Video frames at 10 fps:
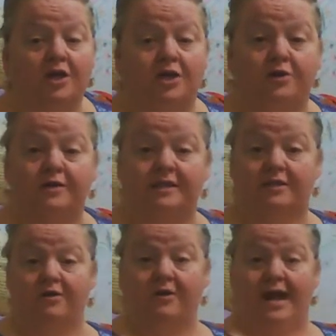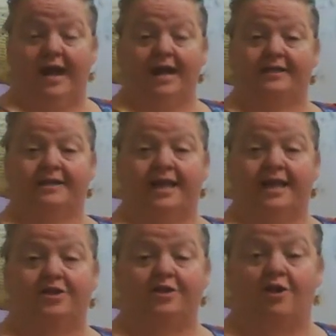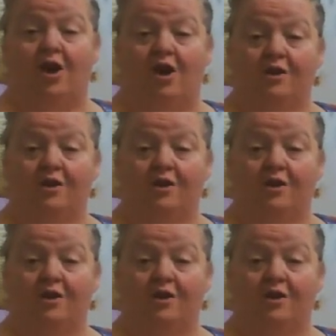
use your hands and your